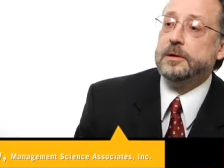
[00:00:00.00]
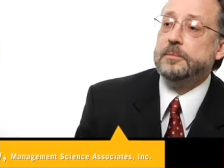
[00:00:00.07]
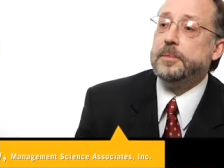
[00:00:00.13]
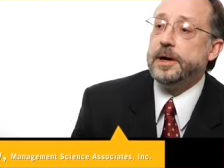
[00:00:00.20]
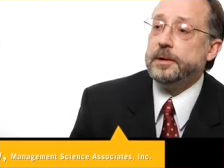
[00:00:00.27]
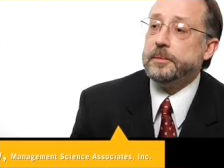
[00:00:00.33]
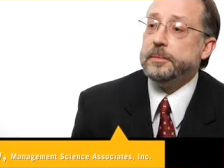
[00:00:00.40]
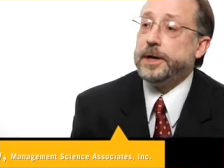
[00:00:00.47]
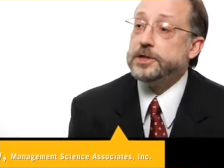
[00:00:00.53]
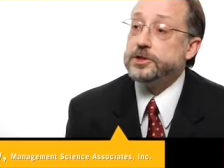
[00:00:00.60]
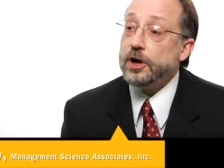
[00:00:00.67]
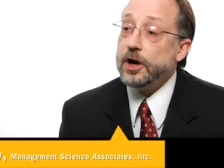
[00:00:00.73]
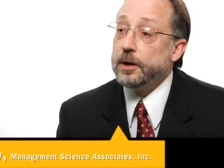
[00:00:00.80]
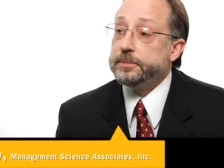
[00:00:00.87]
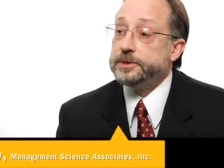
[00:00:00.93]
my, my
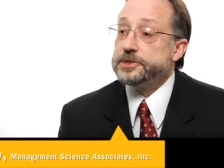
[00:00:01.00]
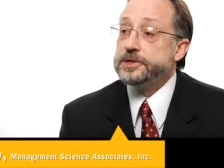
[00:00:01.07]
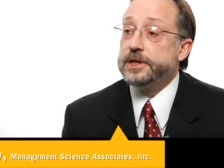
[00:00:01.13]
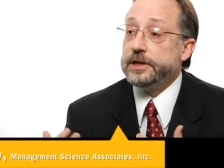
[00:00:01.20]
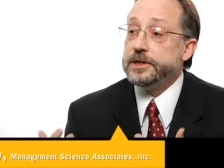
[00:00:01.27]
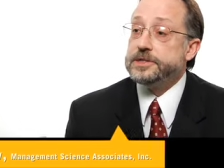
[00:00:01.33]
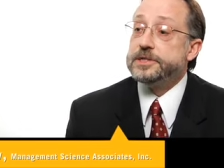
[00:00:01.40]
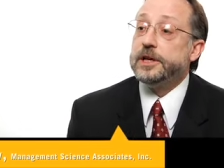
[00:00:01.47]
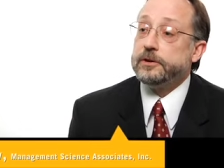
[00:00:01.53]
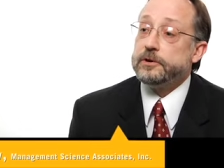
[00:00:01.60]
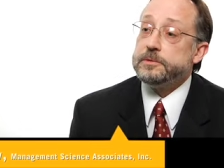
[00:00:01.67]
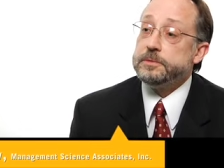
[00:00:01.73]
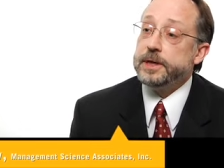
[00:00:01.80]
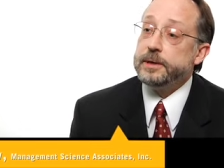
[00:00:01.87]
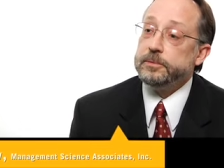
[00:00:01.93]
job is, de is dealing
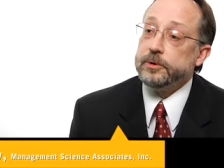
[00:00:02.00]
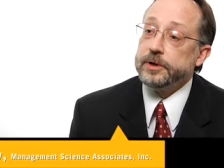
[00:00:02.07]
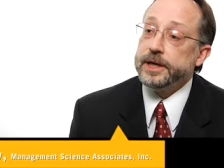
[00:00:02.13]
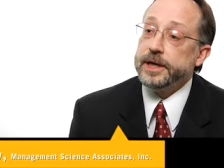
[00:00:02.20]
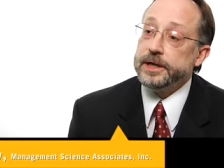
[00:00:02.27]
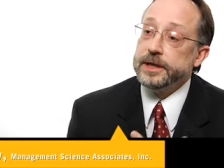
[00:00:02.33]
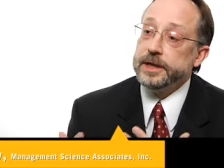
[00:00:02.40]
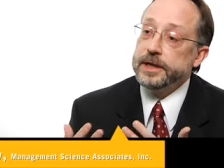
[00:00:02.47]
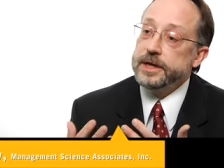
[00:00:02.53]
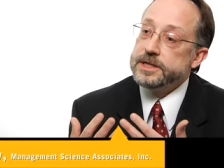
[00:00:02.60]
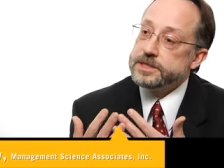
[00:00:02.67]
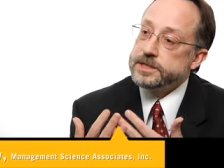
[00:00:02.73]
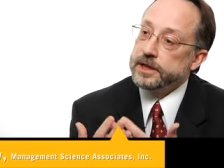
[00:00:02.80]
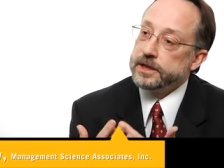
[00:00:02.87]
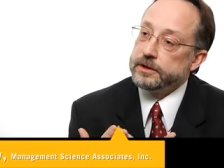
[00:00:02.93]
with people. Again,
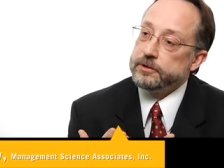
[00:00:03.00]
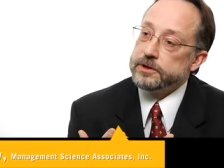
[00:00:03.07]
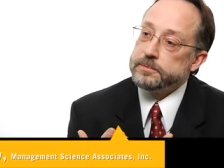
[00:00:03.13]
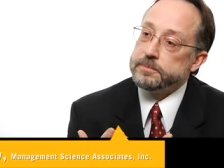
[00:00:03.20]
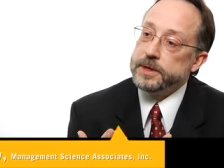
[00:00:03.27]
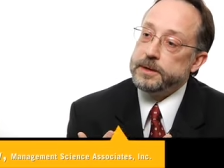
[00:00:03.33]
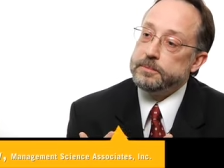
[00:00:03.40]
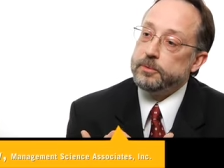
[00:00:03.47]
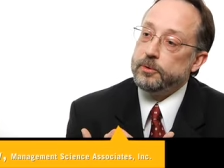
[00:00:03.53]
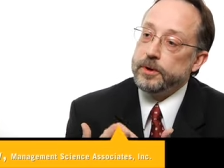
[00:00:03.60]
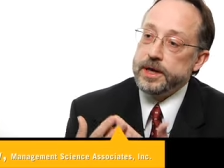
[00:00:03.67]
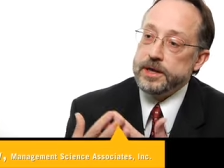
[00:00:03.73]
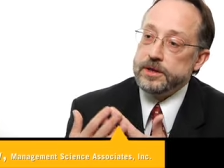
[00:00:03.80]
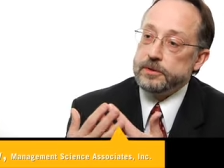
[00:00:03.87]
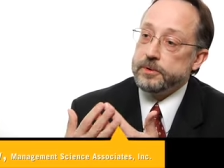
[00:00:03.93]
it's dealing with people
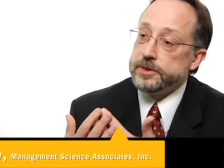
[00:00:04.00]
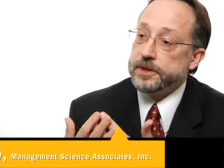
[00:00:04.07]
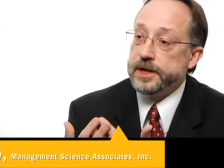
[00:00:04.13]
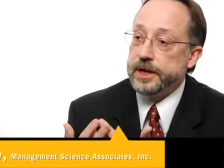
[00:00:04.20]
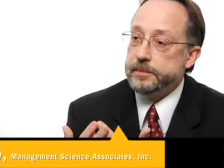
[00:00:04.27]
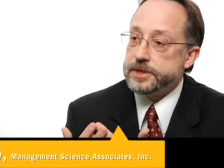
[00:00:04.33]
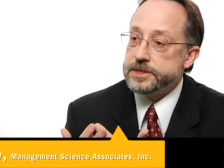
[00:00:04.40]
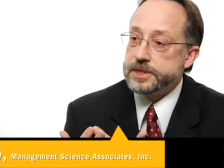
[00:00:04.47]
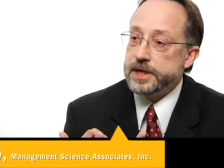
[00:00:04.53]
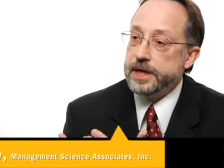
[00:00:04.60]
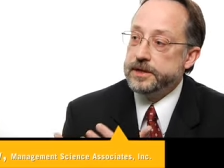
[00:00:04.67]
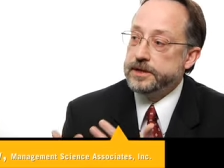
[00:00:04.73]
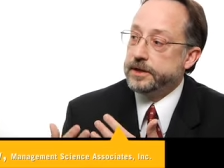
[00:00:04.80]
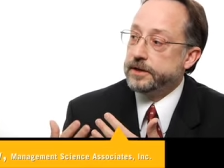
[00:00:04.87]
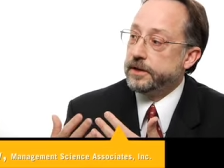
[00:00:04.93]
either within M S A,
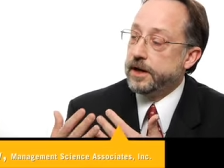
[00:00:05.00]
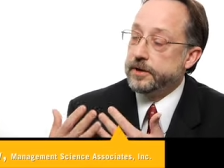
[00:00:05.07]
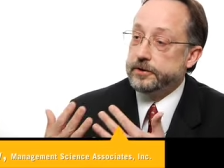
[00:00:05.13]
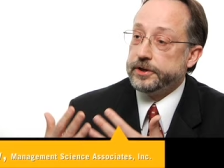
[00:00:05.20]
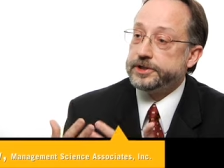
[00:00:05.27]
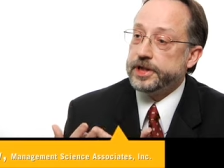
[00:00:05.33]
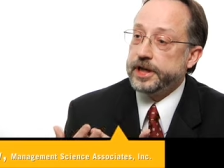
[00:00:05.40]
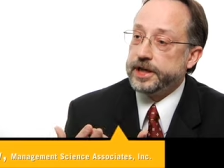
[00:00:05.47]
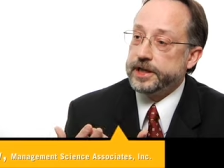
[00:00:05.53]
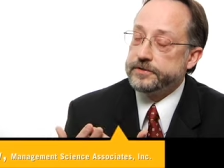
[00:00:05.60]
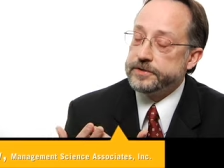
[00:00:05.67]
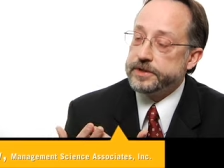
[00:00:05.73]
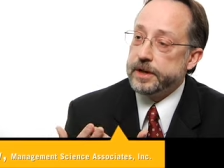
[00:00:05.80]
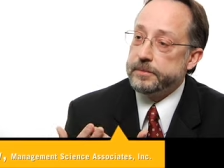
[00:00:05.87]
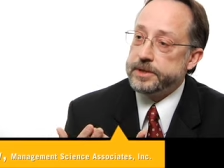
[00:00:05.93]
the other
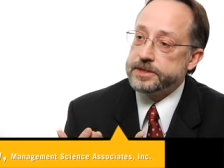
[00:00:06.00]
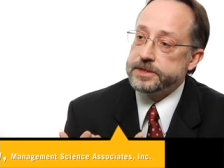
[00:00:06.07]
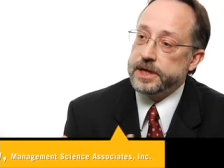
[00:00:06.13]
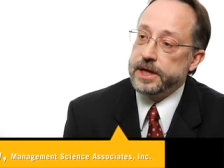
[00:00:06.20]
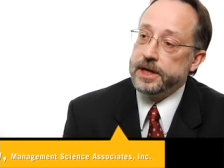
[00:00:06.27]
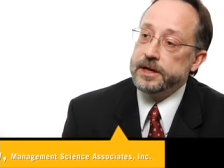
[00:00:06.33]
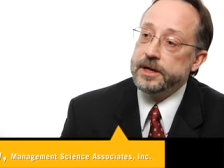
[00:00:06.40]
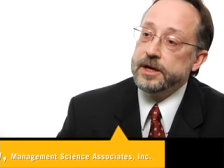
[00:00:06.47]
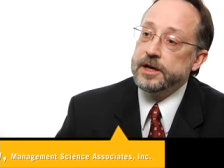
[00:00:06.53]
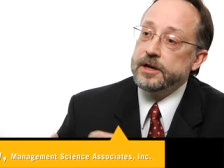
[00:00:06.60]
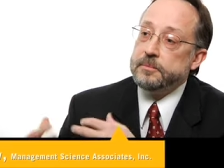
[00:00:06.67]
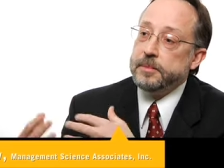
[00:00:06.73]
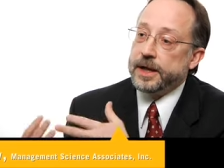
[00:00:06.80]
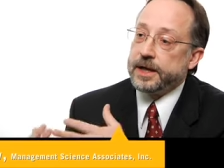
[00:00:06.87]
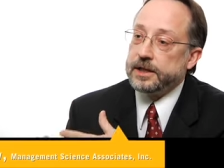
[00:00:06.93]
executives at M S A,
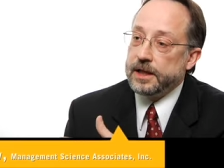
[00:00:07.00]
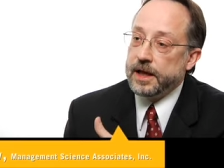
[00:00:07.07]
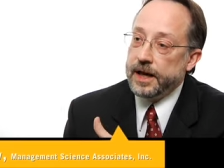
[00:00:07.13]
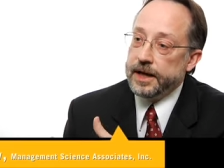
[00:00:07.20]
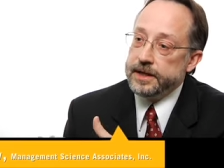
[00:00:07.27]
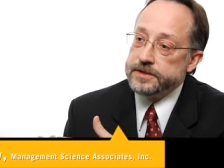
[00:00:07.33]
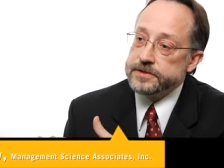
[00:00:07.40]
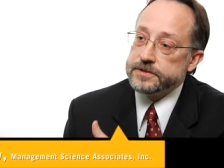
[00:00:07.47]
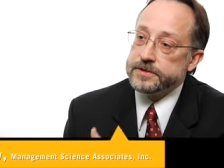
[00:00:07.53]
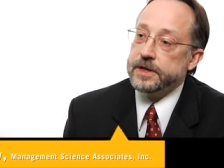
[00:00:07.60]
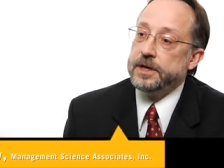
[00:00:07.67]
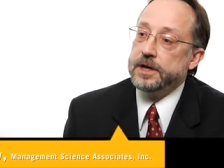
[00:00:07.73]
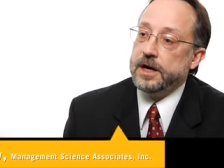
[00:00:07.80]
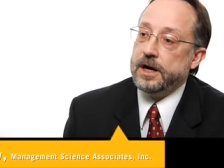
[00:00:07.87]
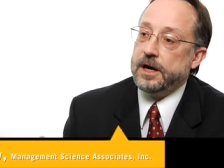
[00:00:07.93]
my clients,
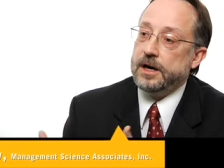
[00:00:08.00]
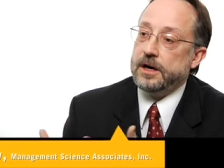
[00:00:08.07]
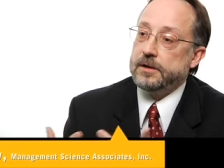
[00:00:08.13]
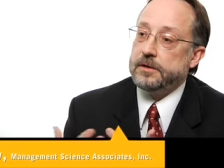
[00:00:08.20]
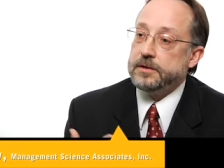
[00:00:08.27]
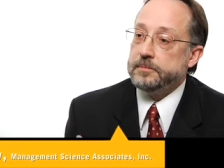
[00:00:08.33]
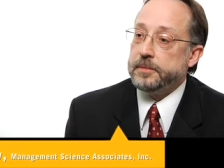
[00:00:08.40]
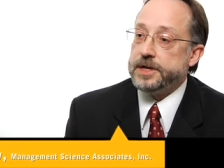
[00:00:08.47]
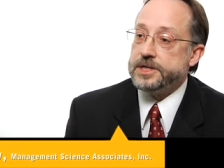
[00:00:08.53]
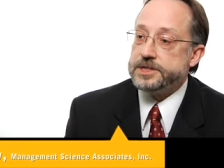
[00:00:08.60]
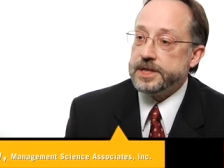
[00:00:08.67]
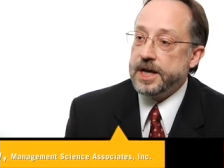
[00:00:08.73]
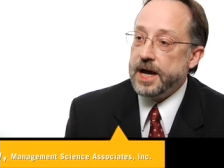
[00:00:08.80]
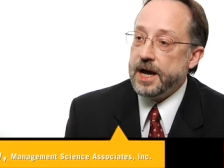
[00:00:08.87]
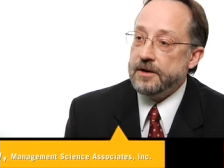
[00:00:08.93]
uh, my
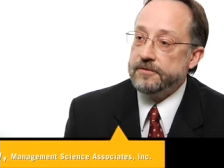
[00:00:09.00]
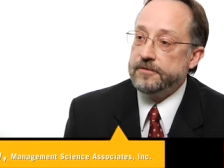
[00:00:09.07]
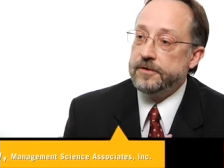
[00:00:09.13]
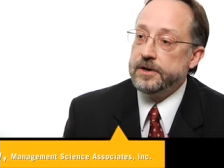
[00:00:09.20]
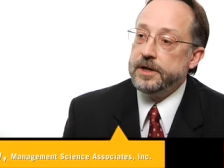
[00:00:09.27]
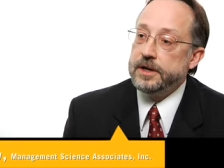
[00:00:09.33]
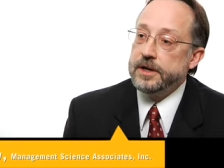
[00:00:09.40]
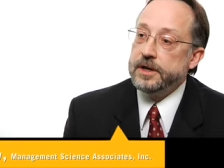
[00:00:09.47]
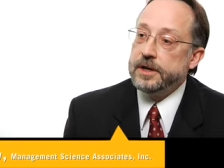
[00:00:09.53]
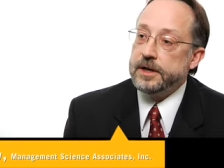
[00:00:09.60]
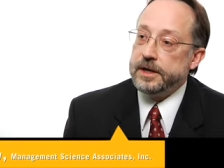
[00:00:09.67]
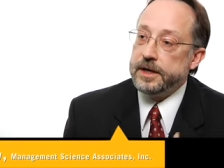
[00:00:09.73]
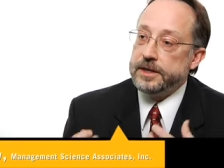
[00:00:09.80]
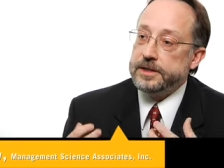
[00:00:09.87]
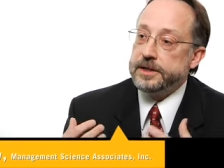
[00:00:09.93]
staff.
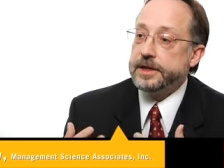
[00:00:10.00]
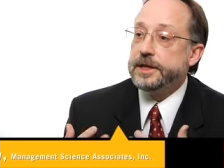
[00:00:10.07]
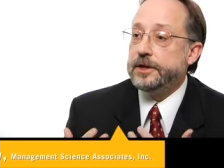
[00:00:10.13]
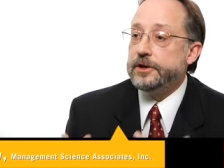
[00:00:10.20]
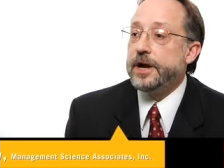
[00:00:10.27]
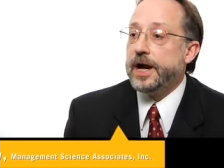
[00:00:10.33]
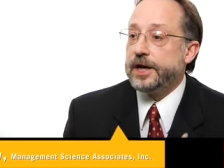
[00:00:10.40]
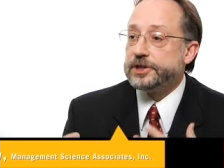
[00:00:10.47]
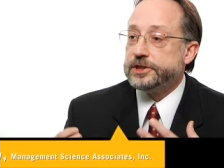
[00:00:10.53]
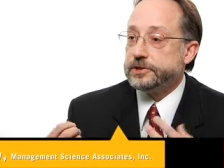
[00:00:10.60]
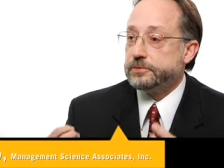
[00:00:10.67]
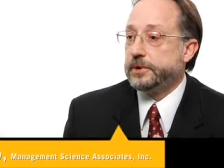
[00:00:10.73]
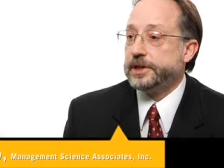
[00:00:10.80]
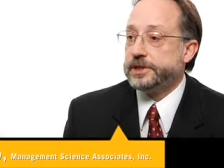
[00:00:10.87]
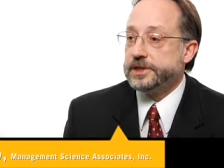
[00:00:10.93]
Uh, the interaction is
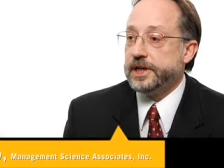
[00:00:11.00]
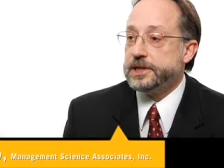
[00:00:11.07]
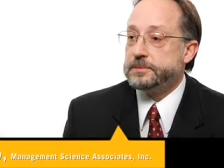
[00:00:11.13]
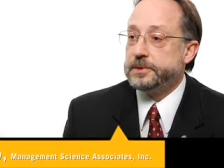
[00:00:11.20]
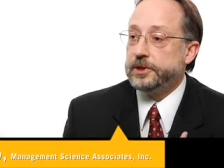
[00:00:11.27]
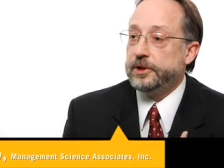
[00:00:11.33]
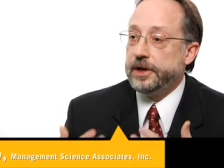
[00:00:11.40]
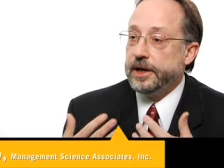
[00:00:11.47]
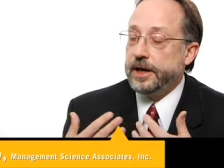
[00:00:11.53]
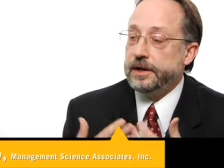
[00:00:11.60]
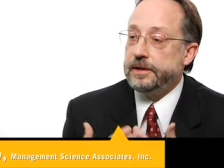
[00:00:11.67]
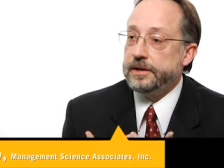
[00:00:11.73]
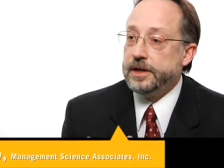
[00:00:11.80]
what excites me. You know, I,